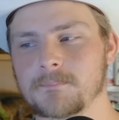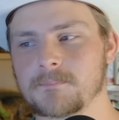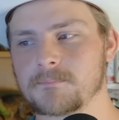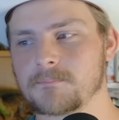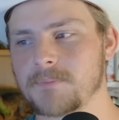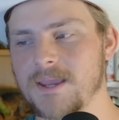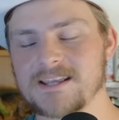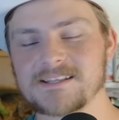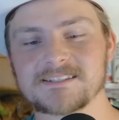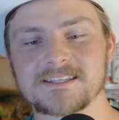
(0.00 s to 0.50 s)

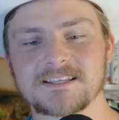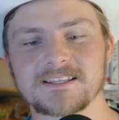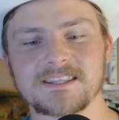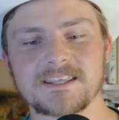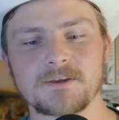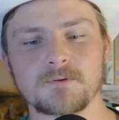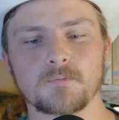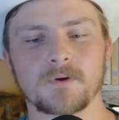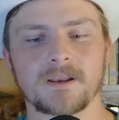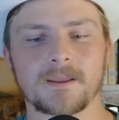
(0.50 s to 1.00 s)

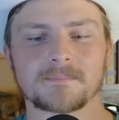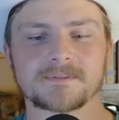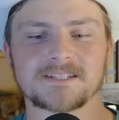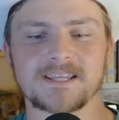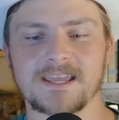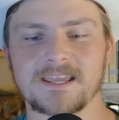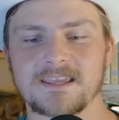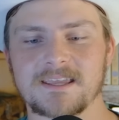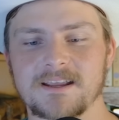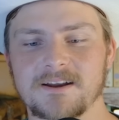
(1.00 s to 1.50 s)
Basically, what I'm
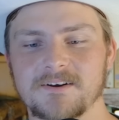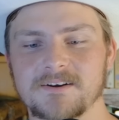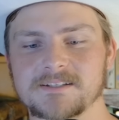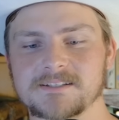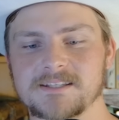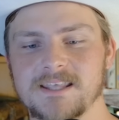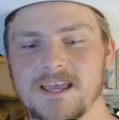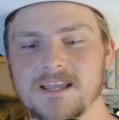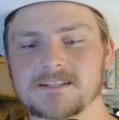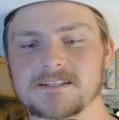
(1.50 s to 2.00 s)
saying here
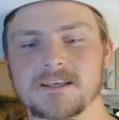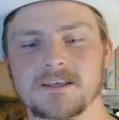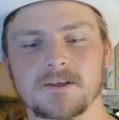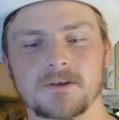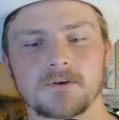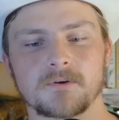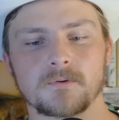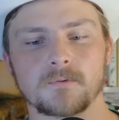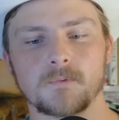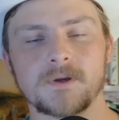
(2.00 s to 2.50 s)
is that
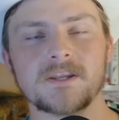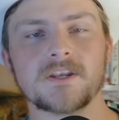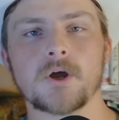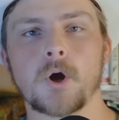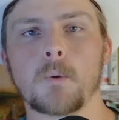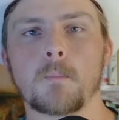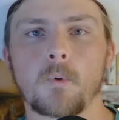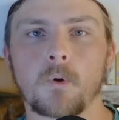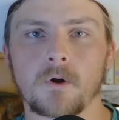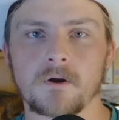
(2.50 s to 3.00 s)
we
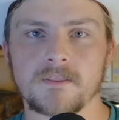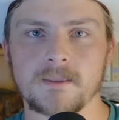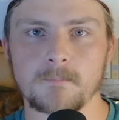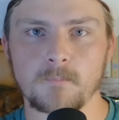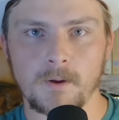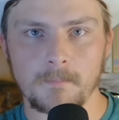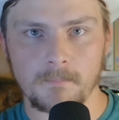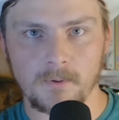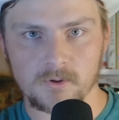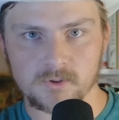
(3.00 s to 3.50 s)
know more than
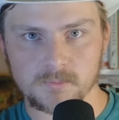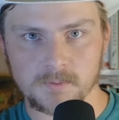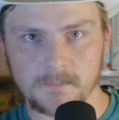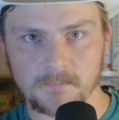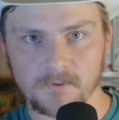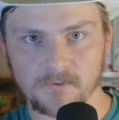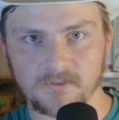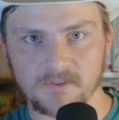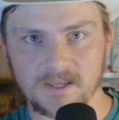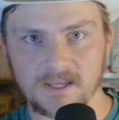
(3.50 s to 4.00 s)
what most
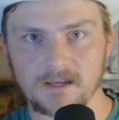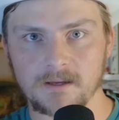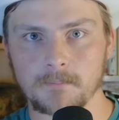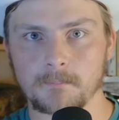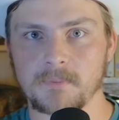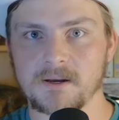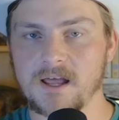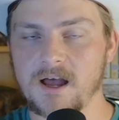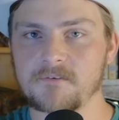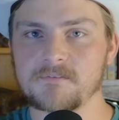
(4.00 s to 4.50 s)
people think,
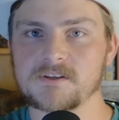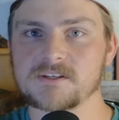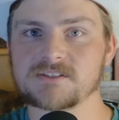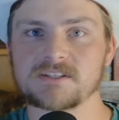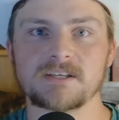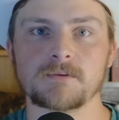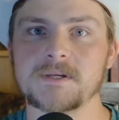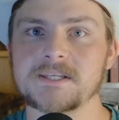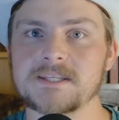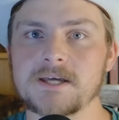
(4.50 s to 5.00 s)
but
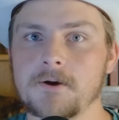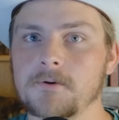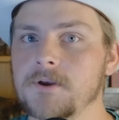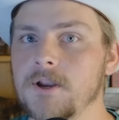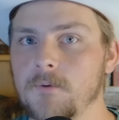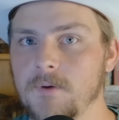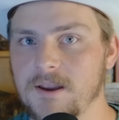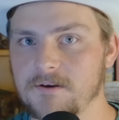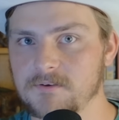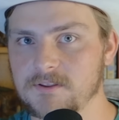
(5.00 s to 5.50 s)
obviously we don't
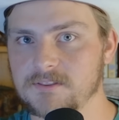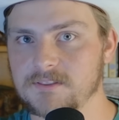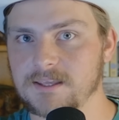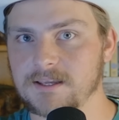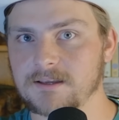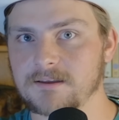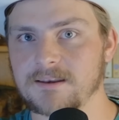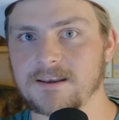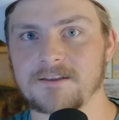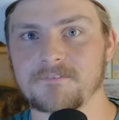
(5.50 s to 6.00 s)
know
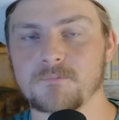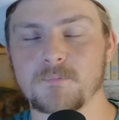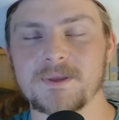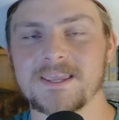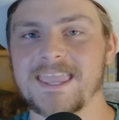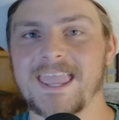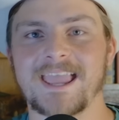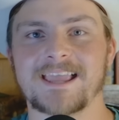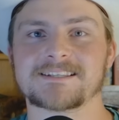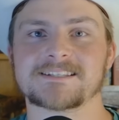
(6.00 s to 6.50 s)
everything. And we
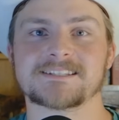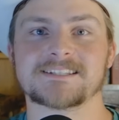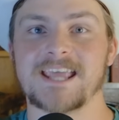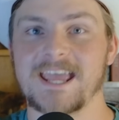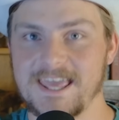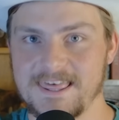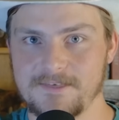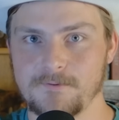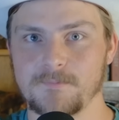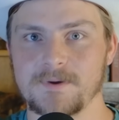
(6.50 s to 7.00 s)
can't
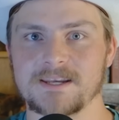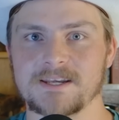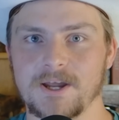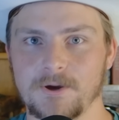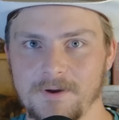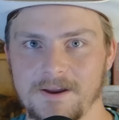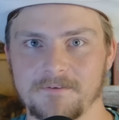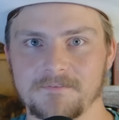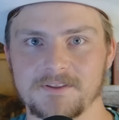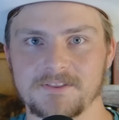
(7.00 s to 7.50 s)
say that we
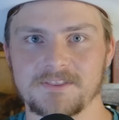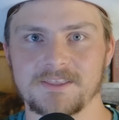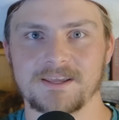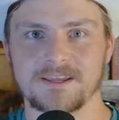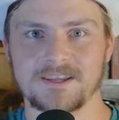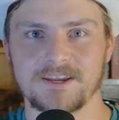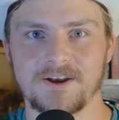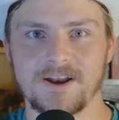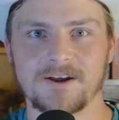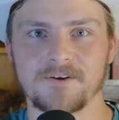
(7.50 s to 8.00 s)
know
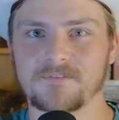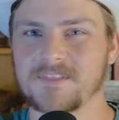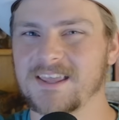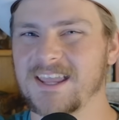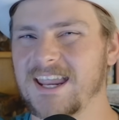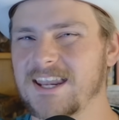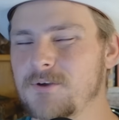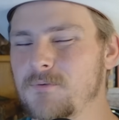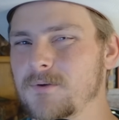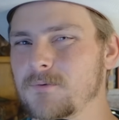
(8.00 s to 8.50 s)
everything. You know, I don't
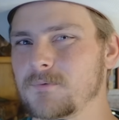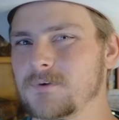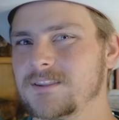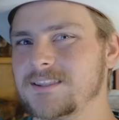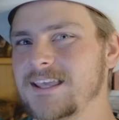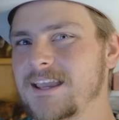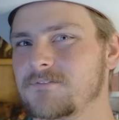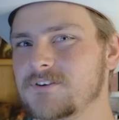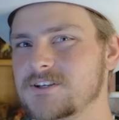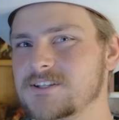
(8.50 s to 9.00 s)
think anyone
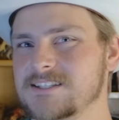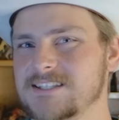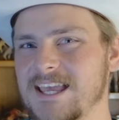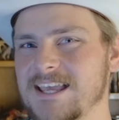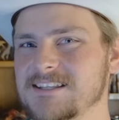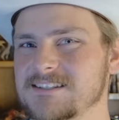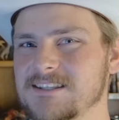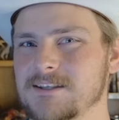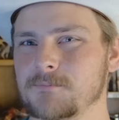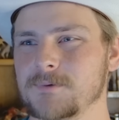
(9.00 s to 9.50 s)
really ever
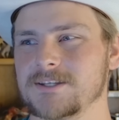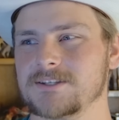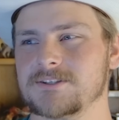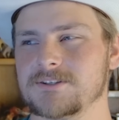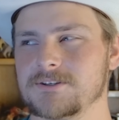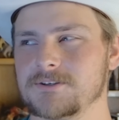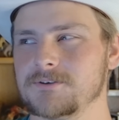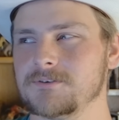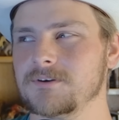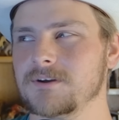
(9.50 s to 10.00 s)
says that we
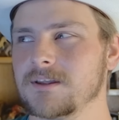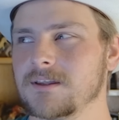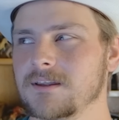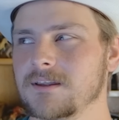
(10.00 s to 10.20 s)
do.